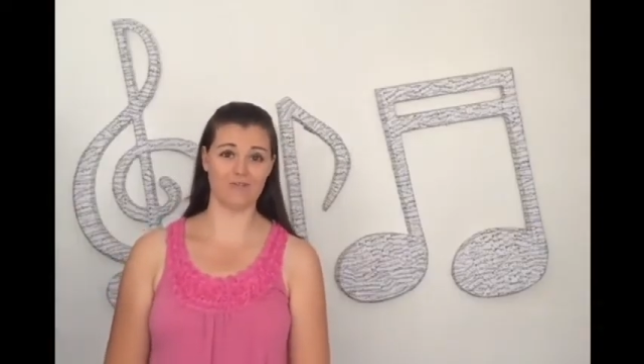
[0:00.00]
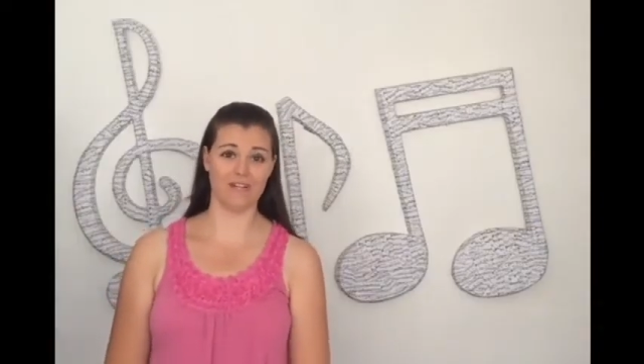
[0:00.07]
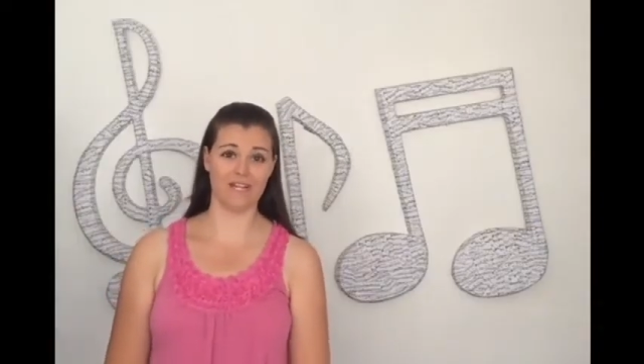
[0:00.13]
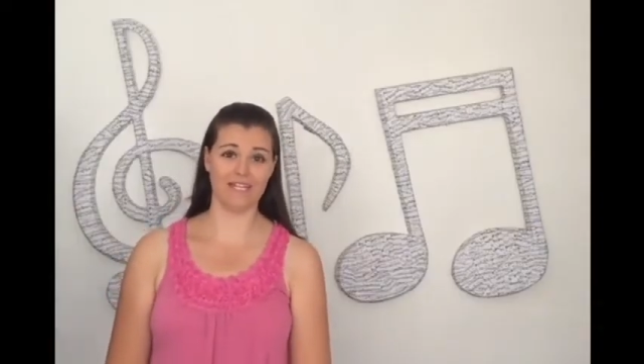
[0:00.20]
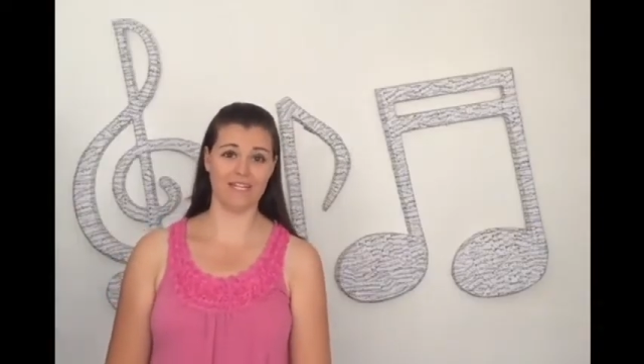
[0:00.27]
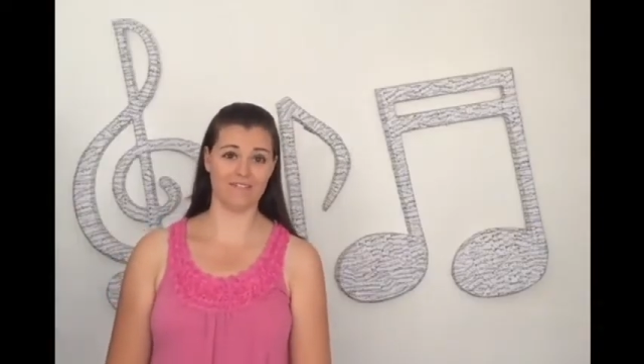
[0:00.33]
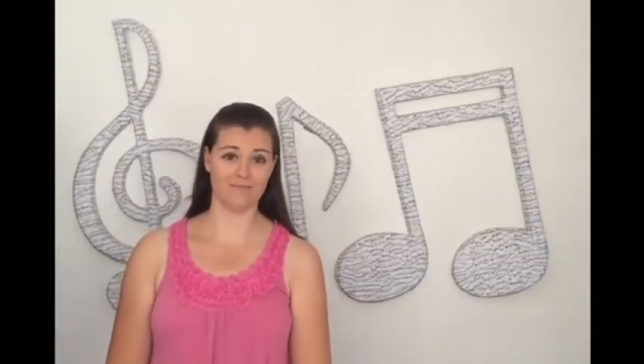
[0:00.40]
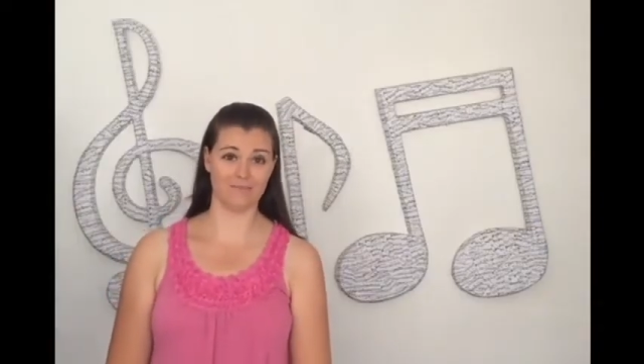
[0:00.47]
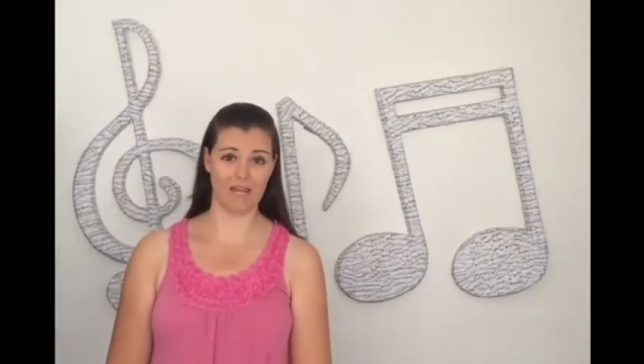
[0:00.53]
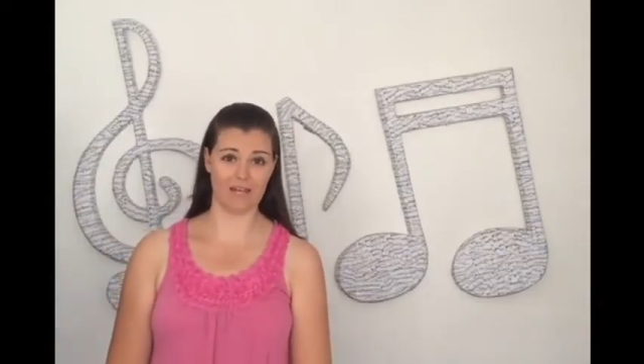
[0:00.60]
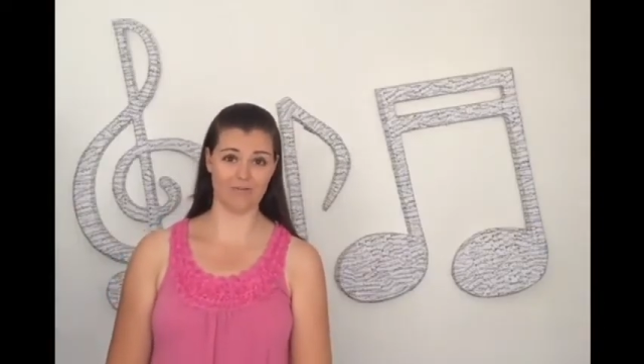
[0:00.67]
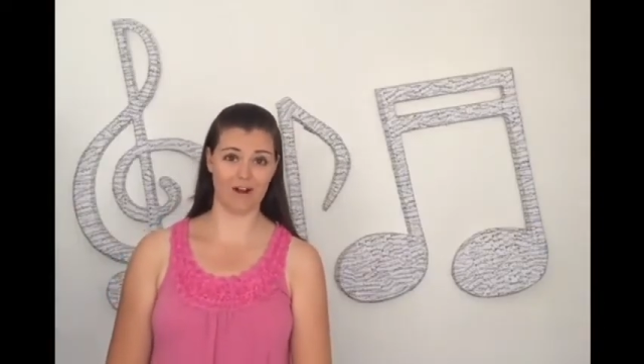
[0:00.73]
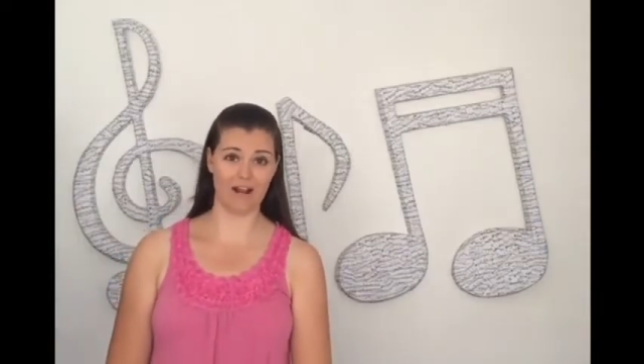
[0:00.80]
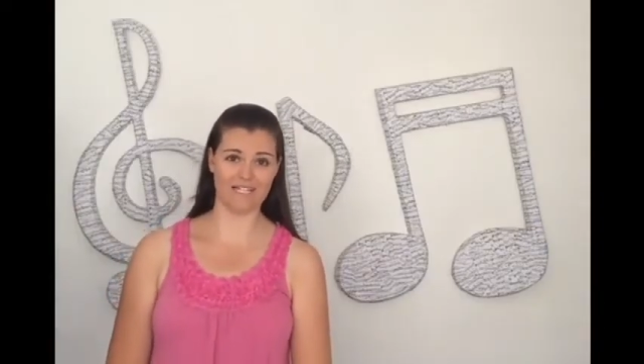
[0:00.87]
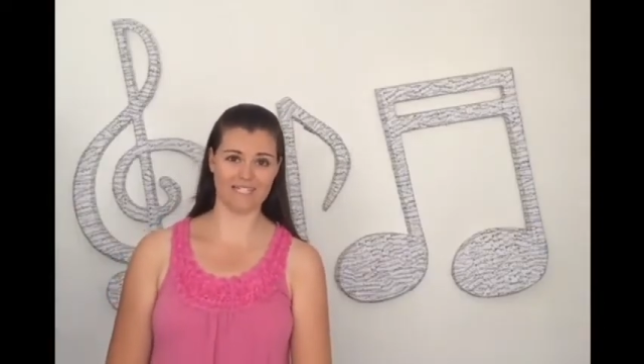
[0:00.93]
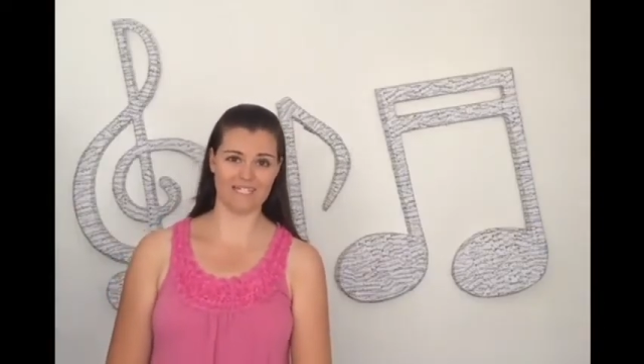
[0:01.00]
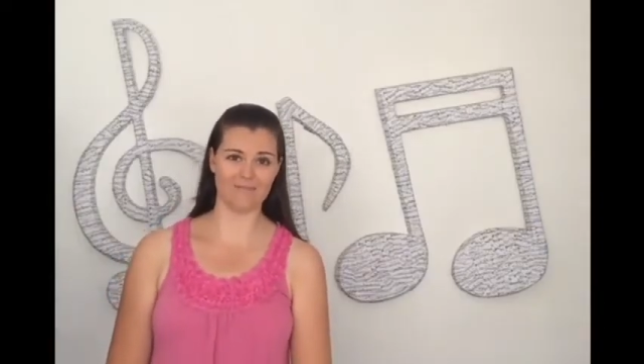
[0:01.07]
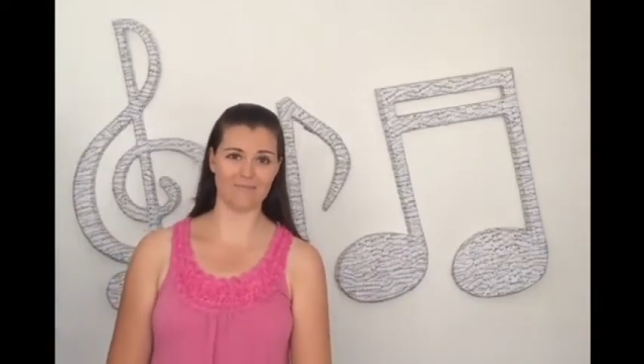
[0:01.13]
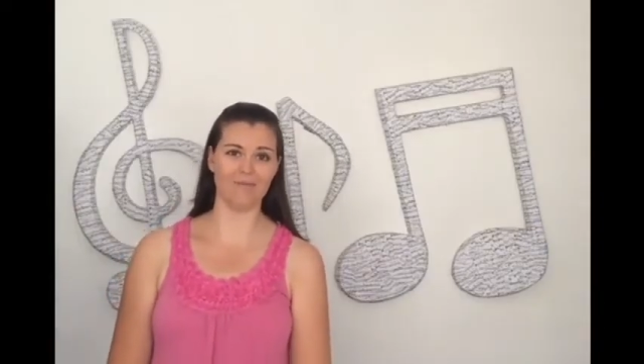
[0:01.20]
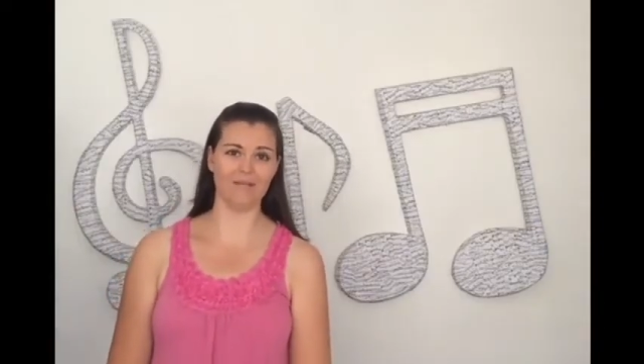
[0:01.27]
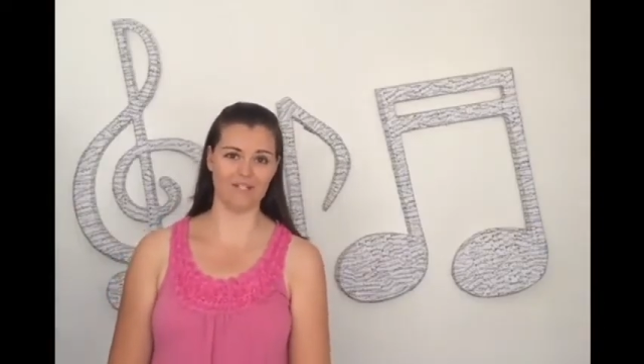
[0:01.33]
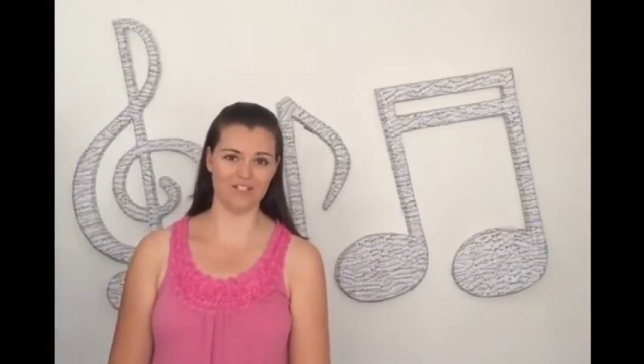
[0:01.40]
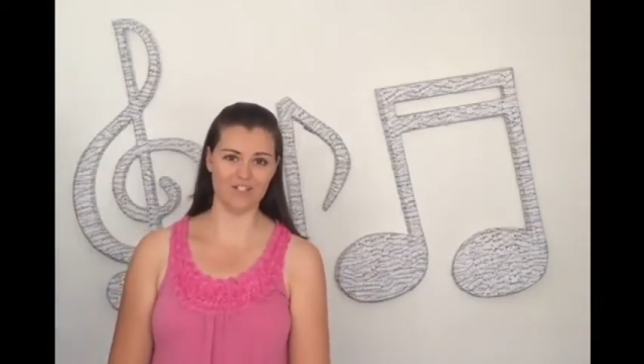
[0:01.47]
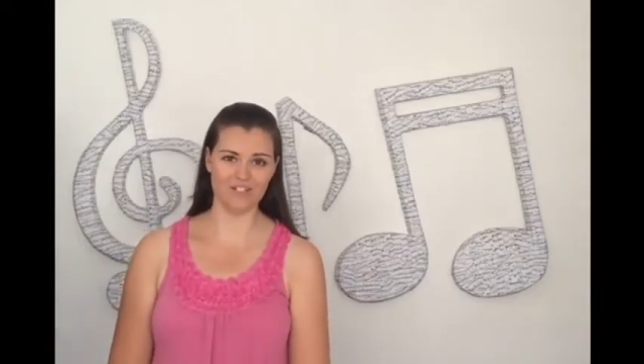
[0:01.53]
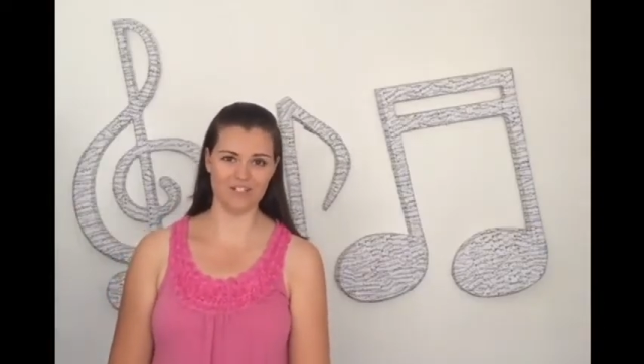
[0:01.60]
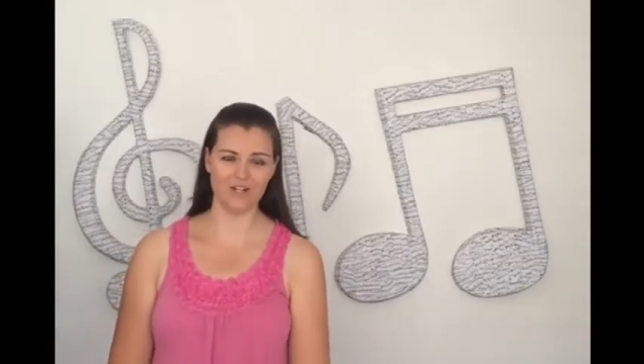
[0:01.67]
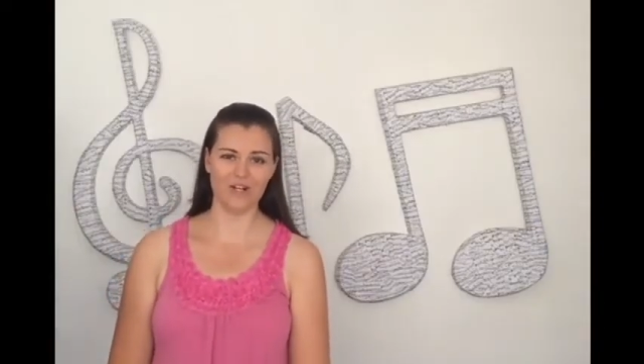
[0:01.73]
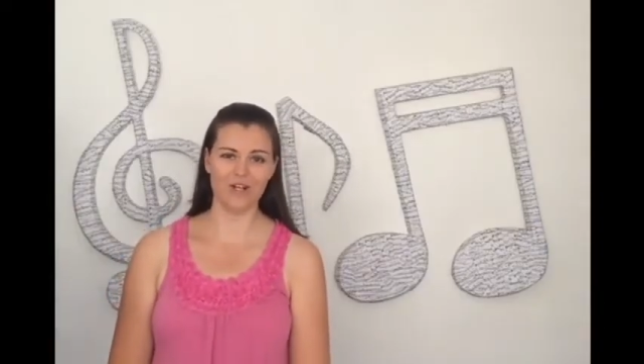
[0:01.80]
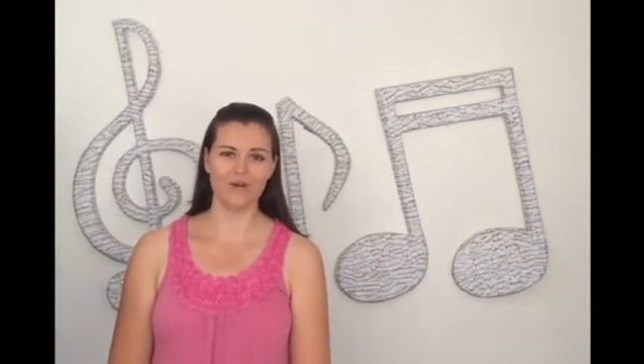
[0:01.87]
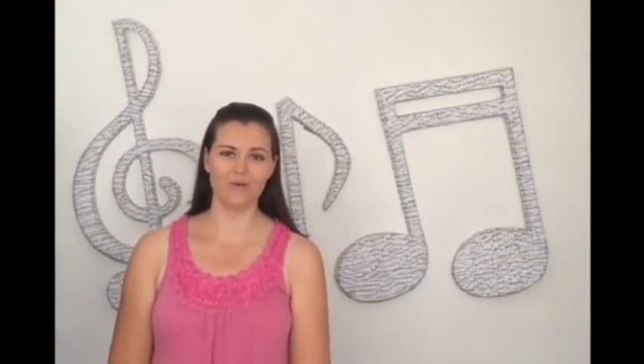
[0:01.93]
at reading and writing
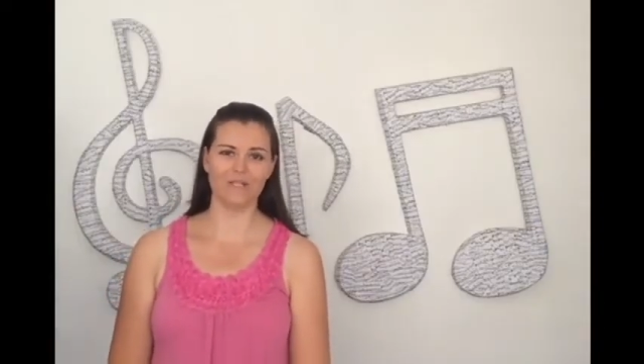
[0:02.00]
pitch,